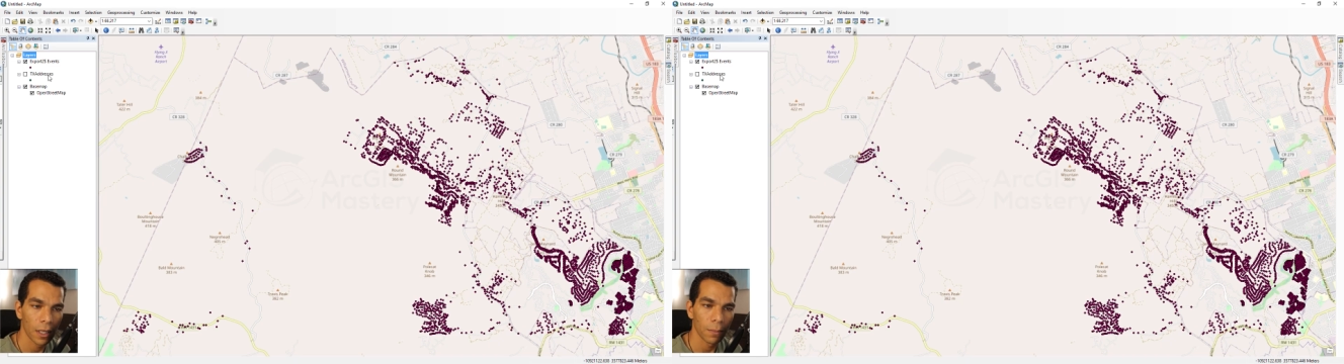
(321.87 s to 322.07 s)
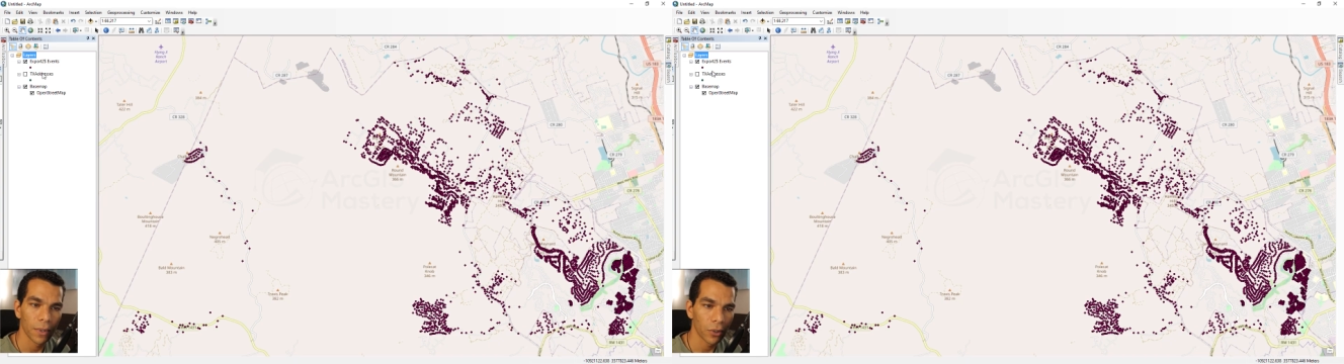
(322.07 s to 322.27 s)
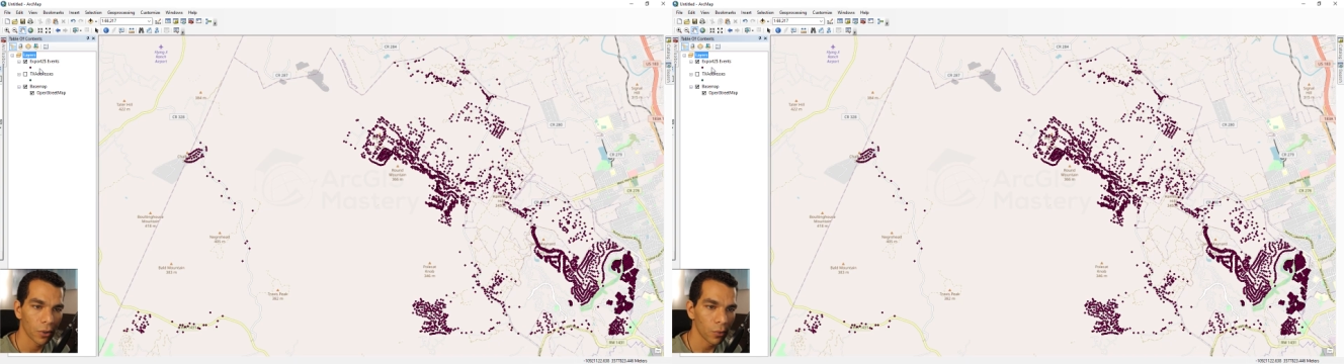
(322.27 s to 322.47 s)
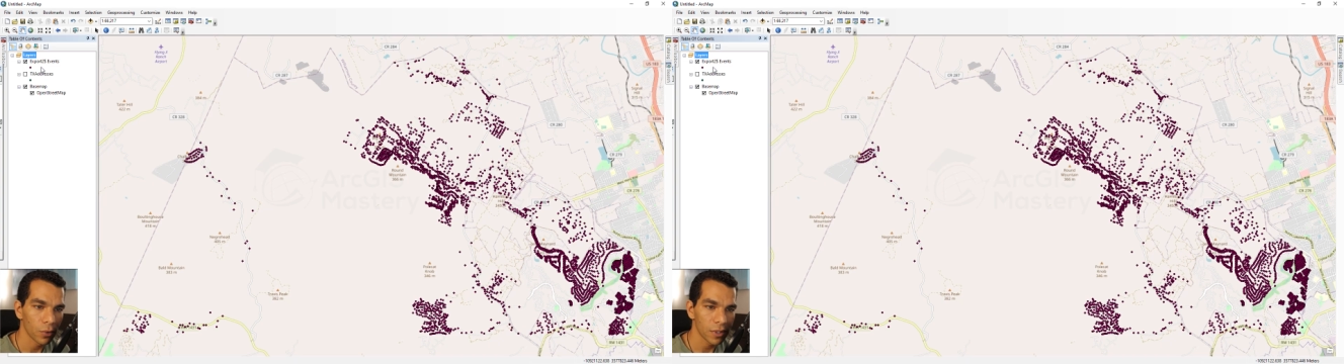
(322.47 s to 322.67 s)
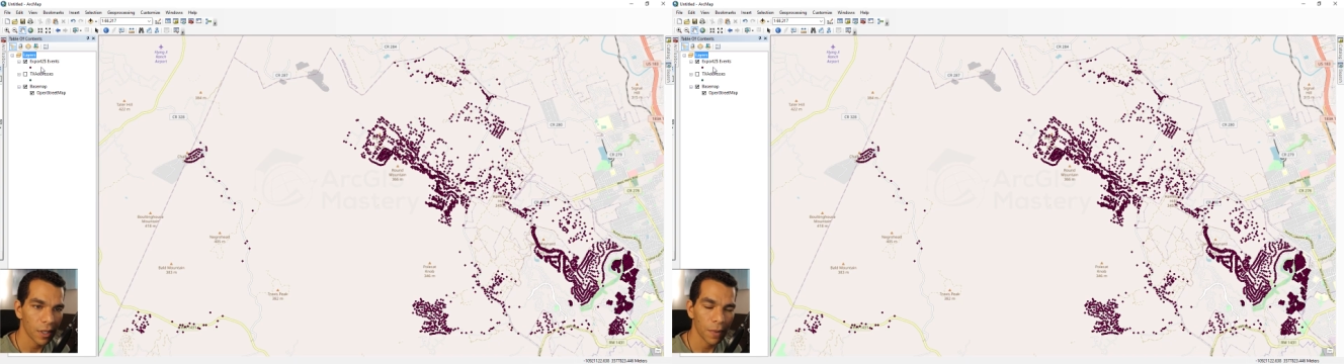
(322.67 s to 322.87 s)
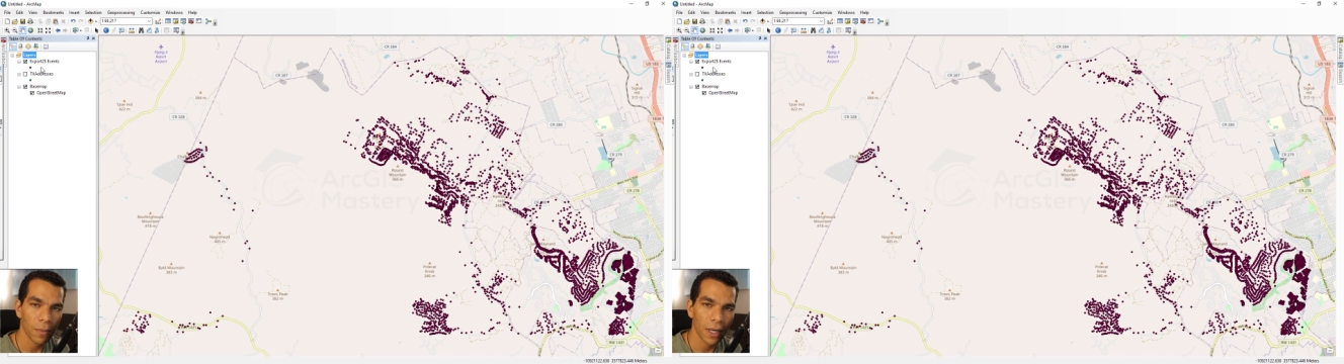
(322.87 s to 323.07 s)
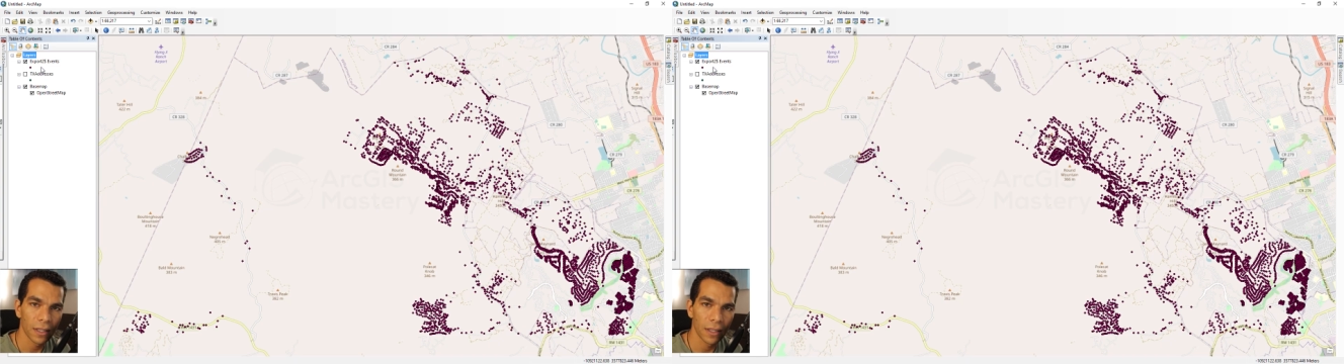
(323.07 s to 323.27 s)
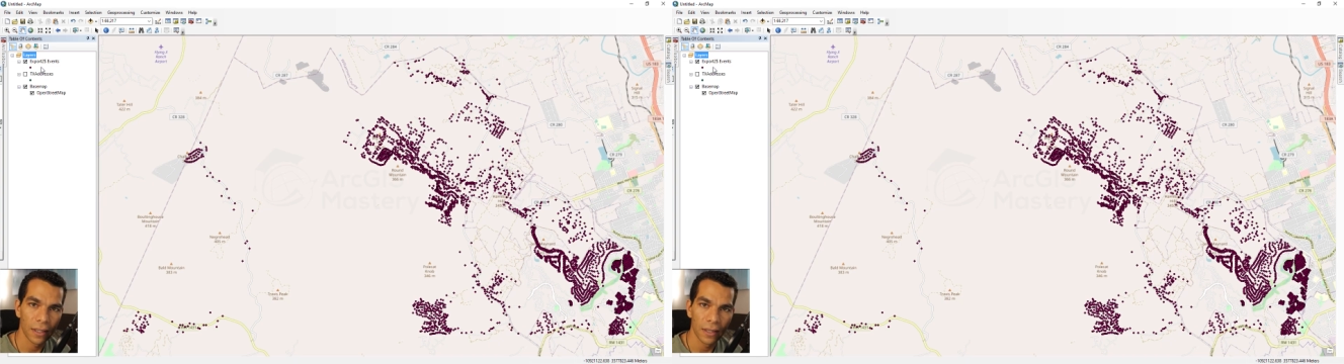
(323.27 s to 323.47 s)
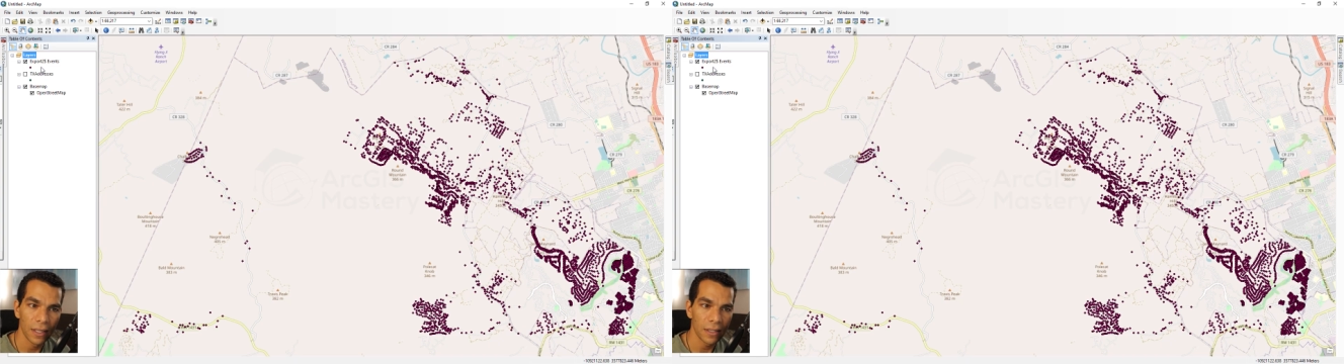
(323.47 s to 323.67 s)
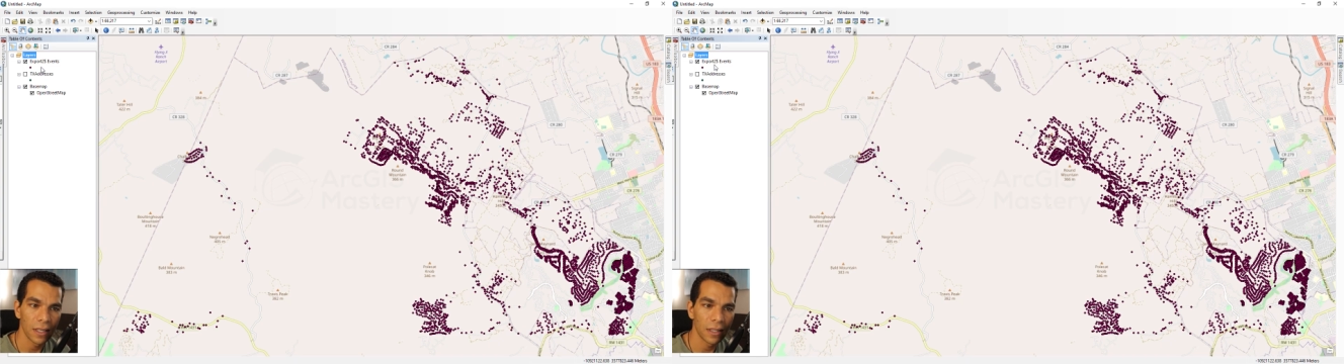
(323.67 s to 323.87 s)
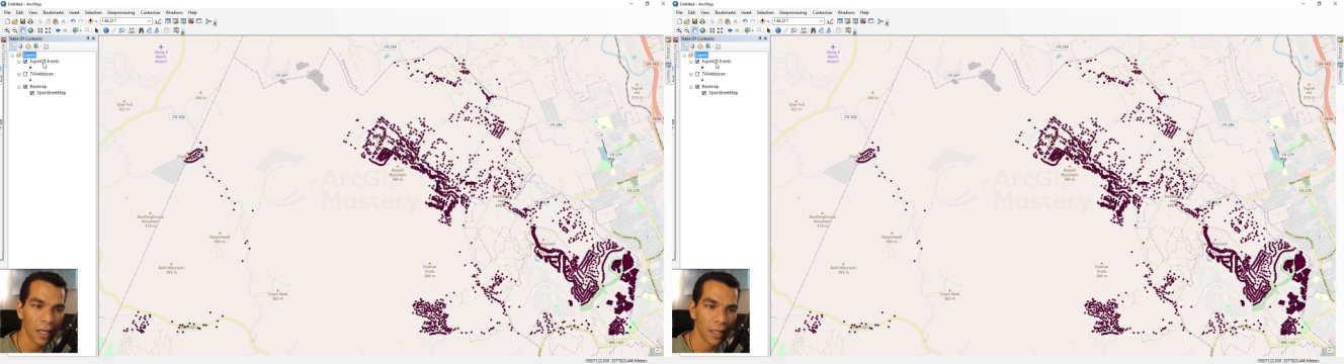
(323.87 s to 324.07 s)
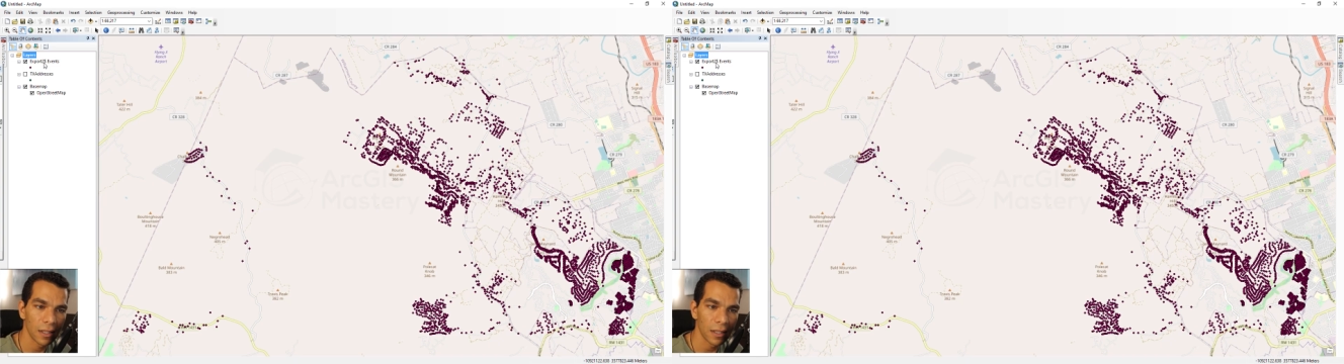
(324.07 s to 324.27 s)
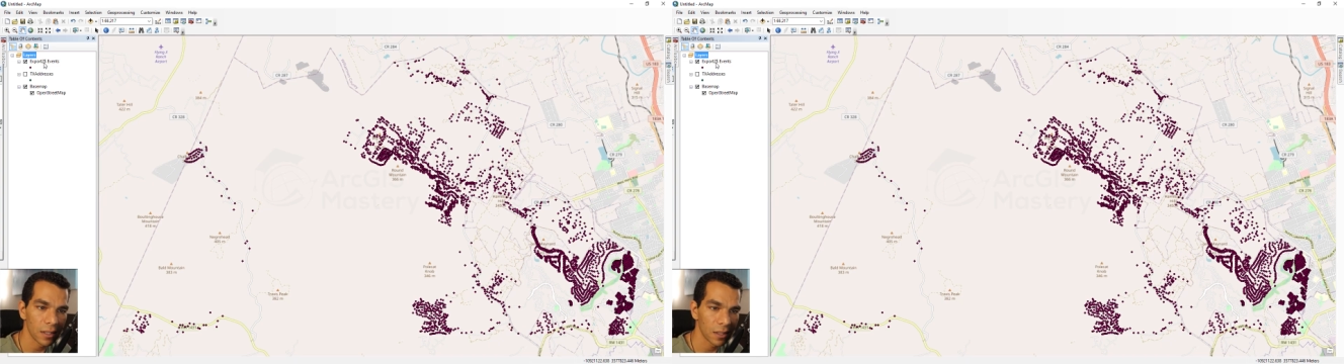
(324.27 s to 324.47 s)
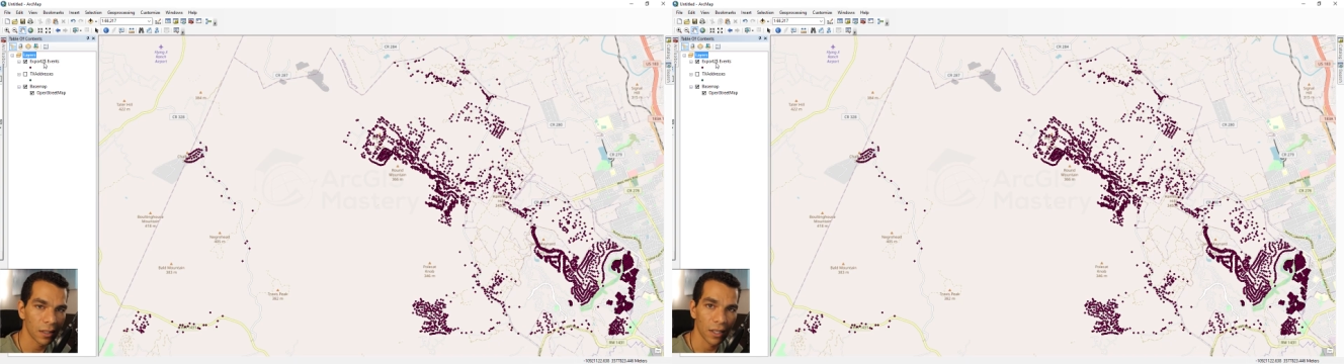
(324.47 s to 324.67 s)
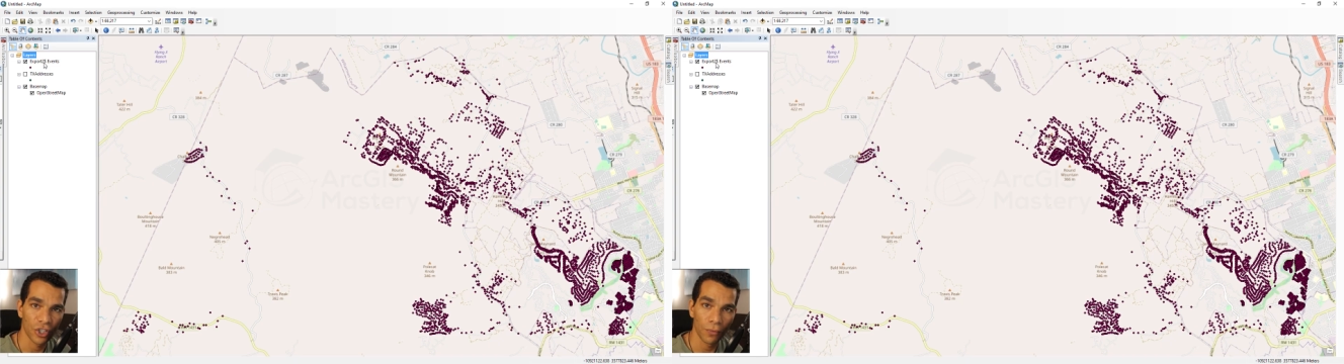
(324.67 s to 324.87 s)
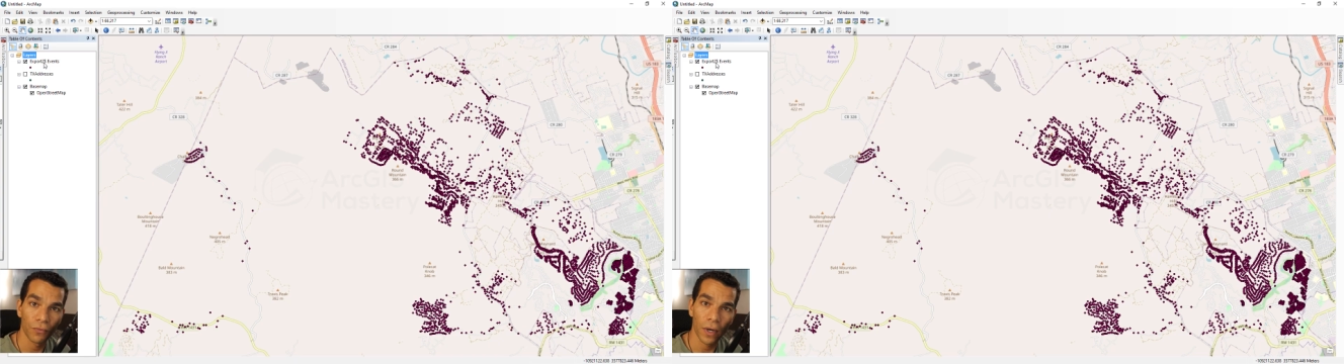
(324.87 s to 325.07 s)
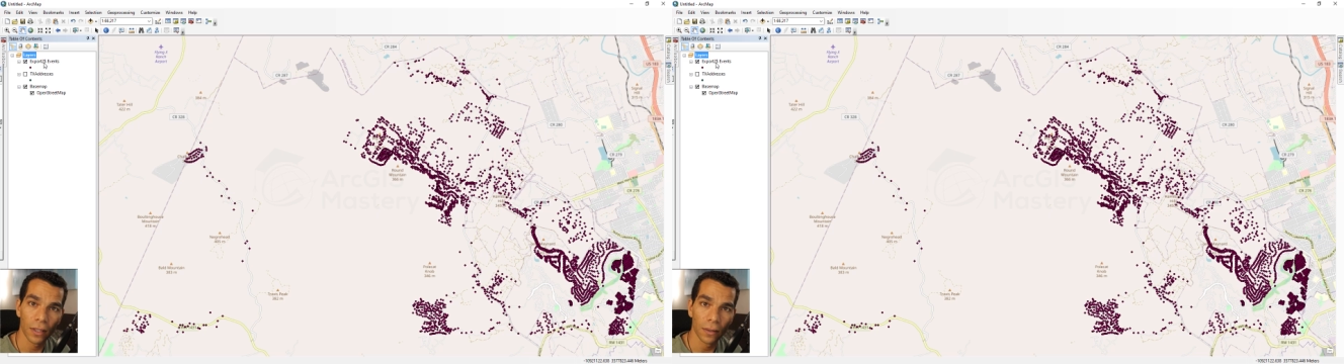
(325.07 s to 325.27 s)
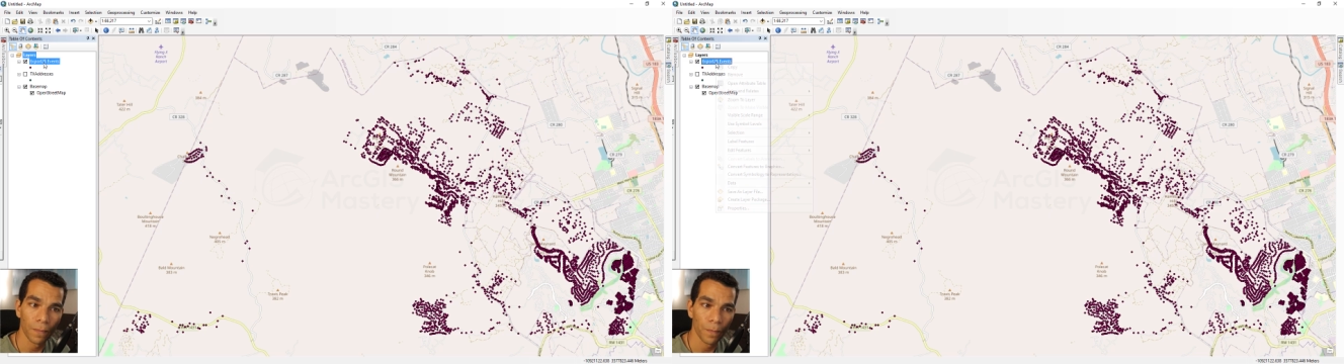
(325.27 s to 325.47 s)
But always keep in mind that this data, this is not a shapefile,